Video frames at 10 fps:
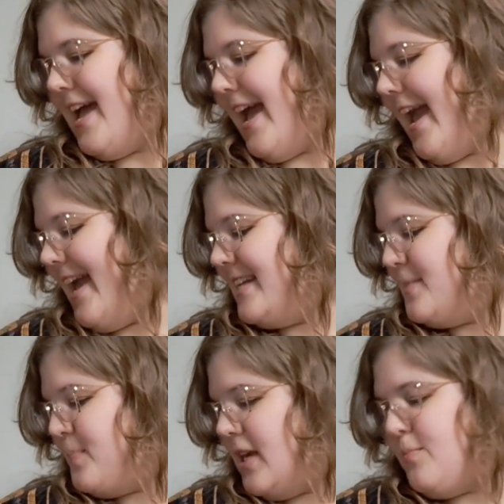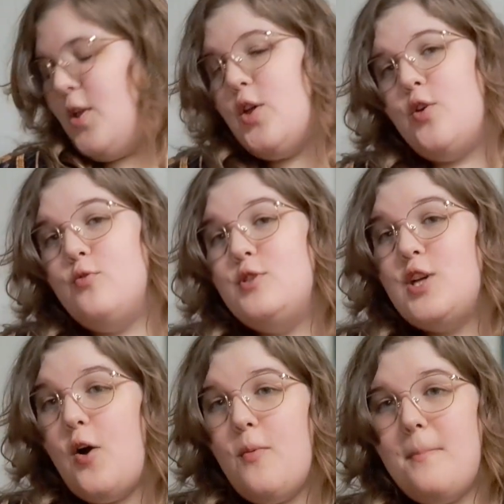and people who
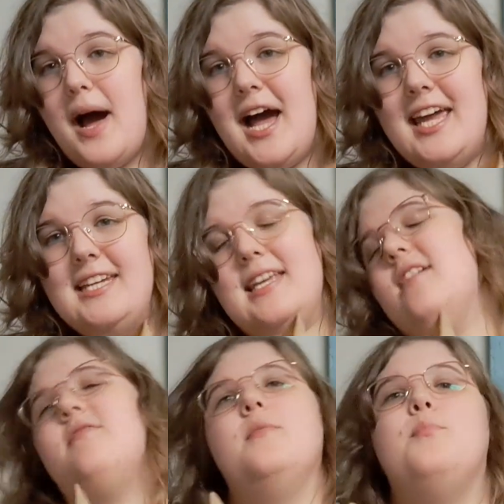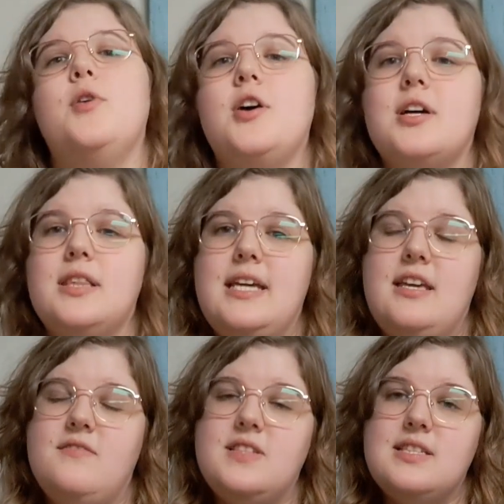don't mind if a book
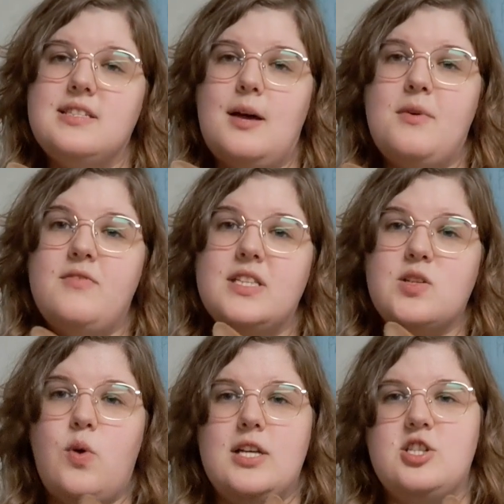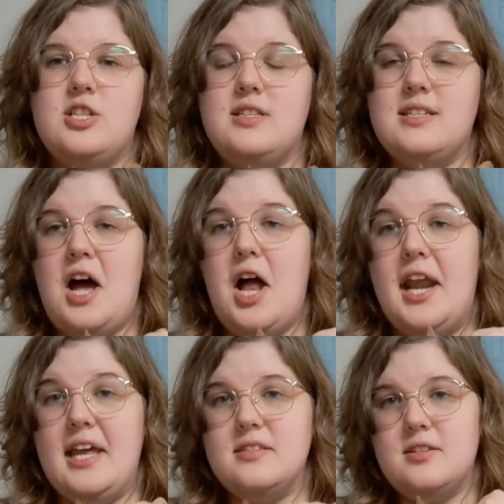leaves some of its questions
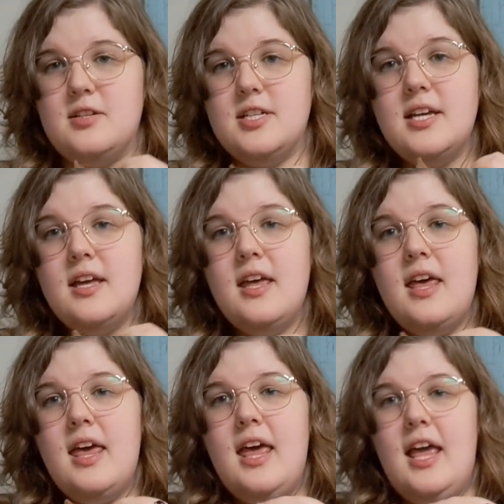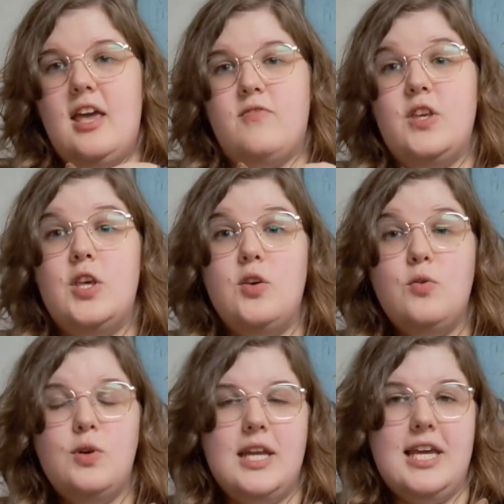unanswered. If
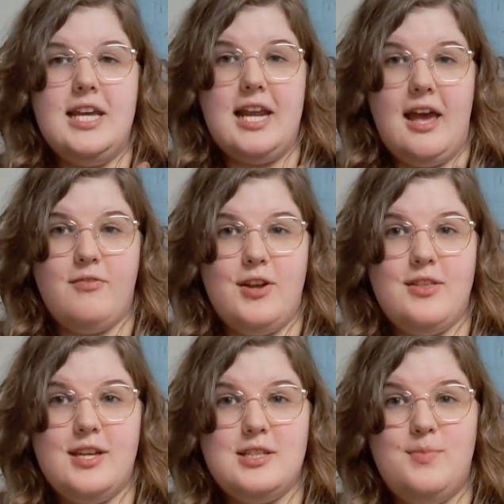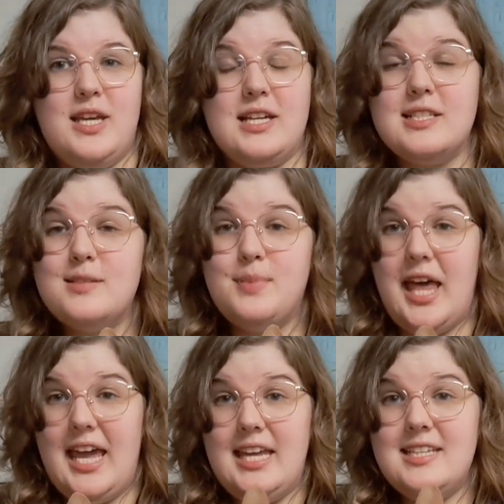you need everything to be
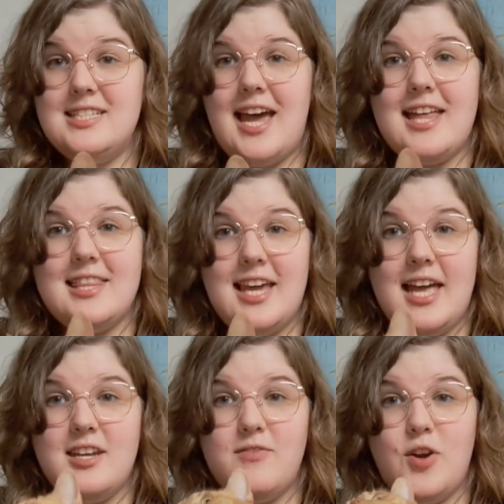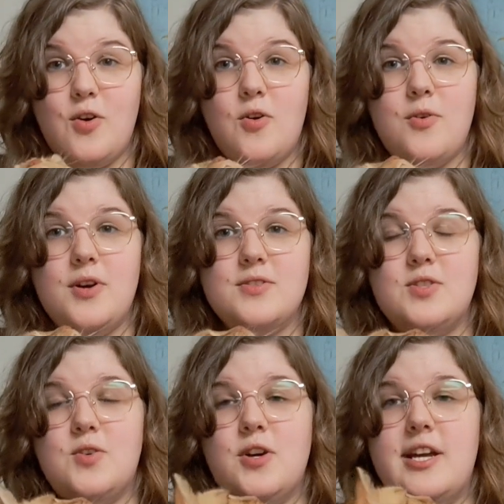explained at the end of your horror
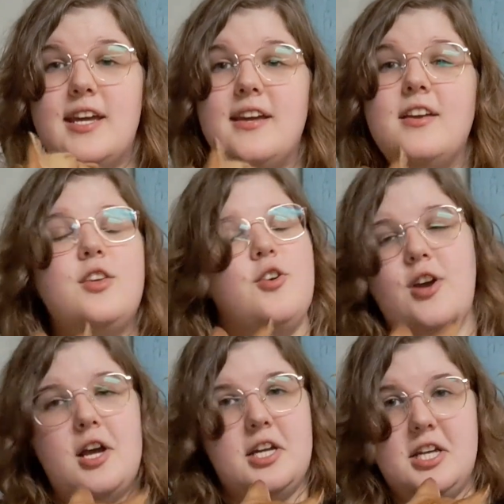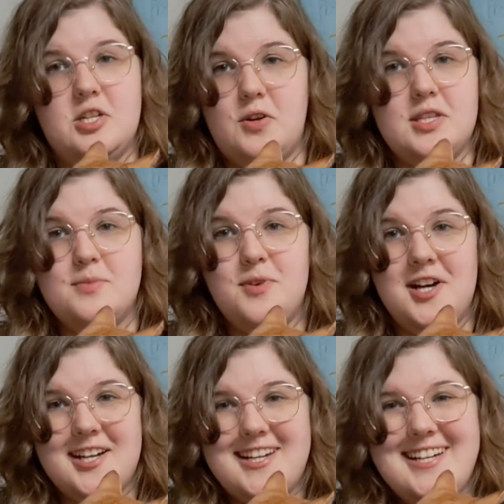story, you're not going to enjoy this
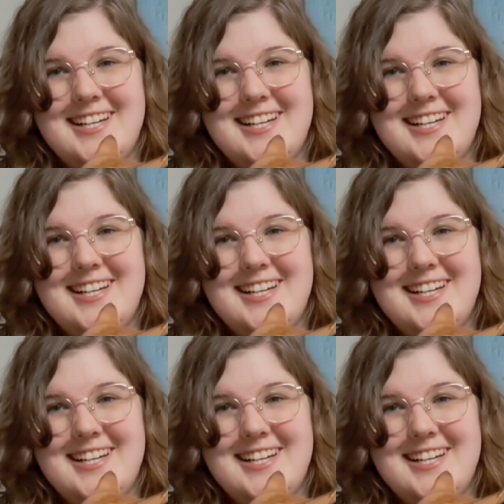book.